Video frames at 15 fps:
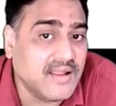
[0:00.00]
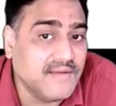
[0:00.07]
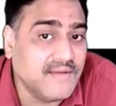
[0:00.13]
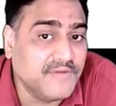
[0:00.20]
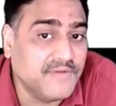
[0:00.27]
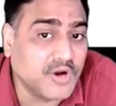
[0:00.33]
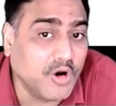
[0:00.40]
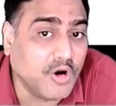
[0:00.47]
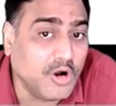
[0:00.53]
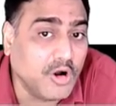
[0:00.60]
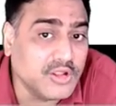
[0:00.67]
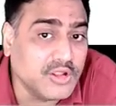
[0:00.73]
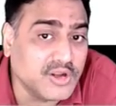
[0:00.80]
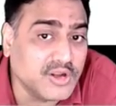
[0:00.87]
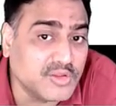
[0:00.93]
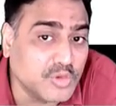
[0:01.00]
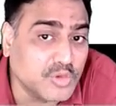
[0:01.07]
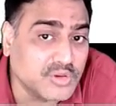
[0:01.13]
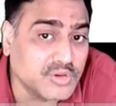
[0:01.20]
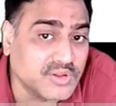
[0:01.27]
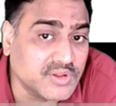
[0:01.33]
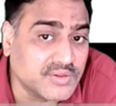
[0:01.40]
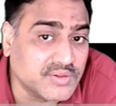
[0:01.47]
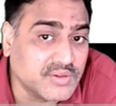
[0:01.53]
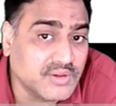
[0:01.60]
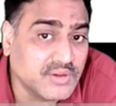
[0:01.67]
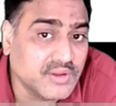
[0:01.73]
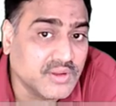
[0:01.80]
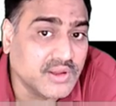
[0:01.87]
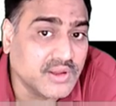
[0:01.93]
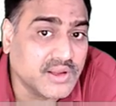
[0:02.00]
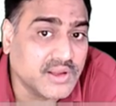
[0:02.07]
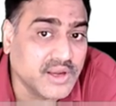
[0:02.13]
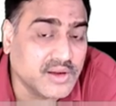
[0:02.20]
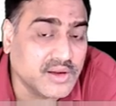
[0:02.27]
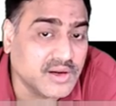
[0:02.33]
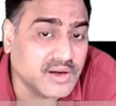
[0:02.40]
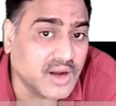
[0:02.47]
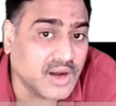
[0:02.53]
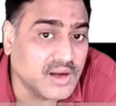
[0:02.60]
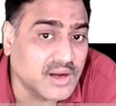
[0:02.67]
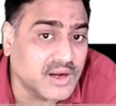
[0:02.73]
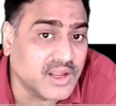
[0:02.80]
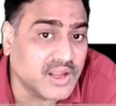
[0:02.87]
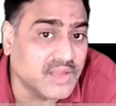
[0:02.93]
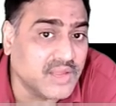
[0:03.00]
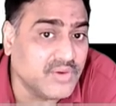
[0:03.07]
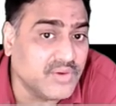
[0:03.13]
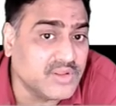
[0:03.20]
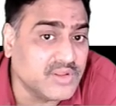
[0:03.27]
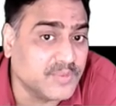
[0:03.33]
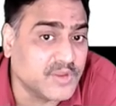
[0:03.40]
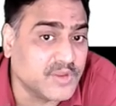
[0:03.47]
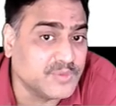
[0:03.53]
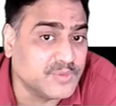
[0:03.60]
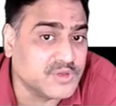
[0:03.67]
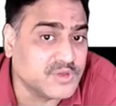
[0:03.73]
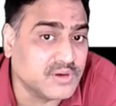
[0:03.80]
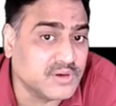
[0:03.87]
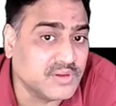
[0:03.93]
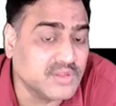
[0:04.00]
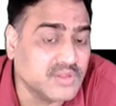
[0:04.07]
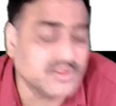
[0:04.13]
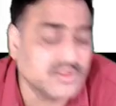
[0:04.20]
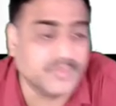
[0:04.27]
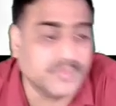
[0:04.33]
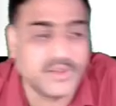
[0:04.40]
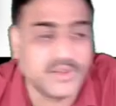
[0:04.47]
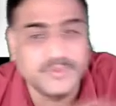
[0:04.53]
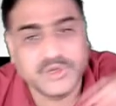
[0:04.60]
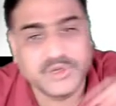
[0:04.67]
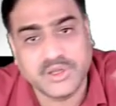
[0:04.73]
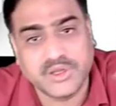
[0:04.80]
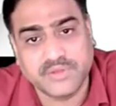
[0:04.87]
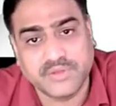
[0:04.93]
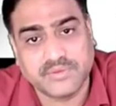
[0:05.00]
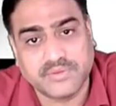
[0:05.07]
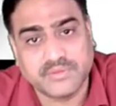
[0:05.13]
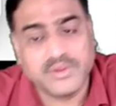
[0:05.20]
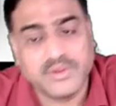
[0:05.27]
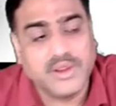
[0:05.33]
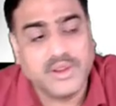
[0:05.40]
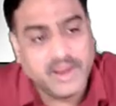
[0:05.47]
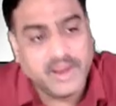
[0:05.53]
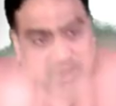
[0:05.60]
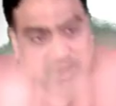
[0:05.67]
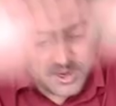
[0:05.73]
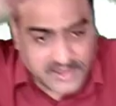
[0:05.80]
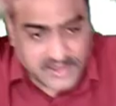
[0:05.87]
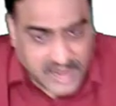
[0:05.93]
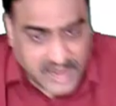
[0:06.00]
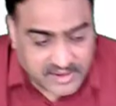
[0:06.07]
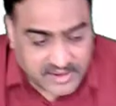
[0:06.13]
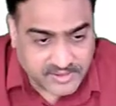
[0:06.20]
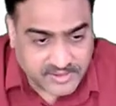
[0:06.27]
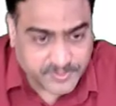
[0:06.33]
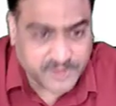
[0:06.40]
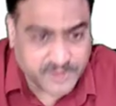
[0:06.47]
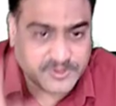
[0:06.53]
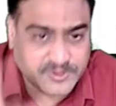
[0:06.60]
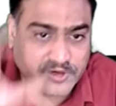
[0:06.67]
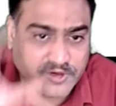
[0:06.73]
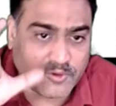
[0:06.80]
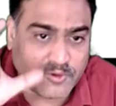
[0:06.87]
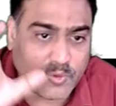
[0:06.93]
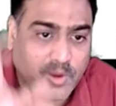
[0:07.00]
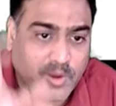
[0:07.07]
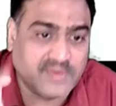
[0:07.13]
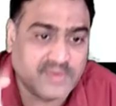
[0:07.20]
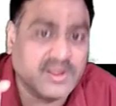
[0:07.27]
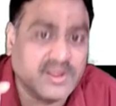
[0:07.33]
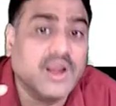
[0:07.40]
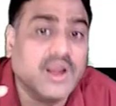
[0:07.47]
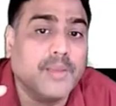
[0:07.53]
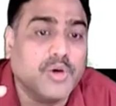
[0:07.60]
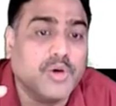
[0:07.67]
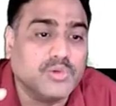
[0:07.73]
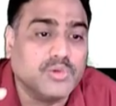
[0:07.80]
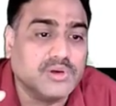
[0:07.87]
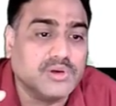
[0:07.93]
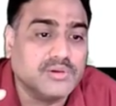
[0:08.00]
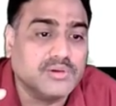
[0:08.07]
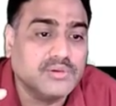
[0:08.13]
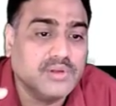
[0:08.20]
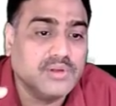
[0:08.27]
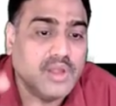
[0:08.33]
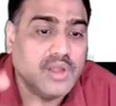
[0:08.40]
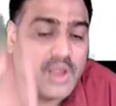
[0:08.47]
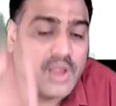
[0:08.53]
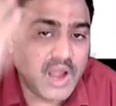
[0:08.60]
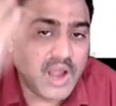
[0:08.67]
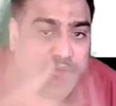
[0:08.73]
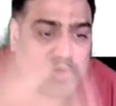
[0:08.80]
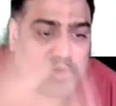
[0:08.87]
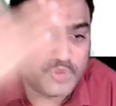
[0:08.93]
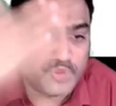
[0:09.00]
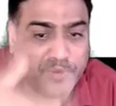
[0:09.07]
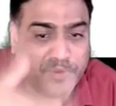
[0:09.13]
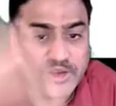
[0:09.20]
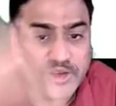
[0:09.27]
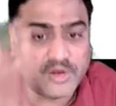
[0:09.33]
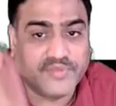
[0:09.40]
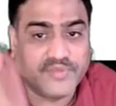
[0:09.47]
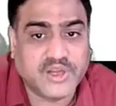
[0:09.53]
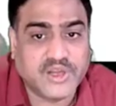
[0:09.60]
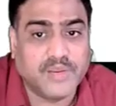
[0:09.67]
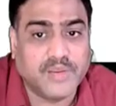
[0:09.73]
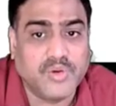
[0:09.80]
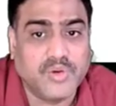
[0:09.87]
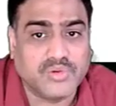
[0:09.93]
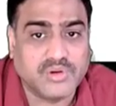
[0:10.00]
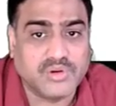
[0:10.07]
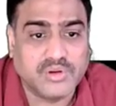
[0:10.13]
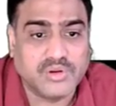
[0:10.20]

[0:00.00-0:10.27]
for all the resources created under a given subscription. See, subscription is entire subscription, one single amount. I want split of that amount.